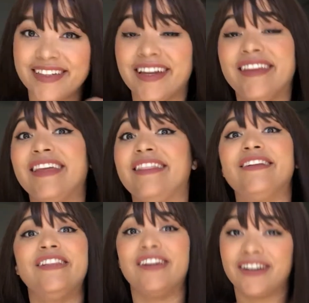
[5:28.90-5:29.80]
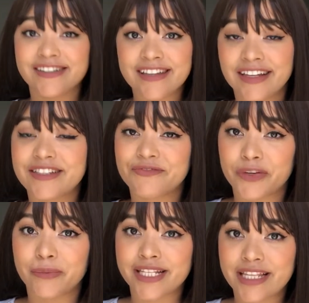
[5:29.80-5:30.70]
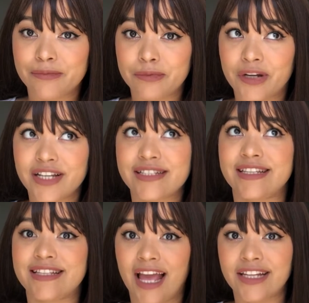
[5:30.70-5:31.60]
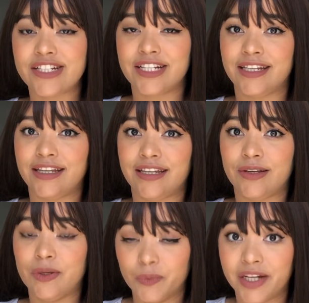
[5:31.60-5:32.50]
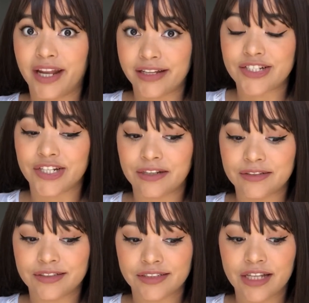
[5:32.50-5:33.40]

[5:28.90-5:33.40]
and then the last item from my summer box is actually what I chose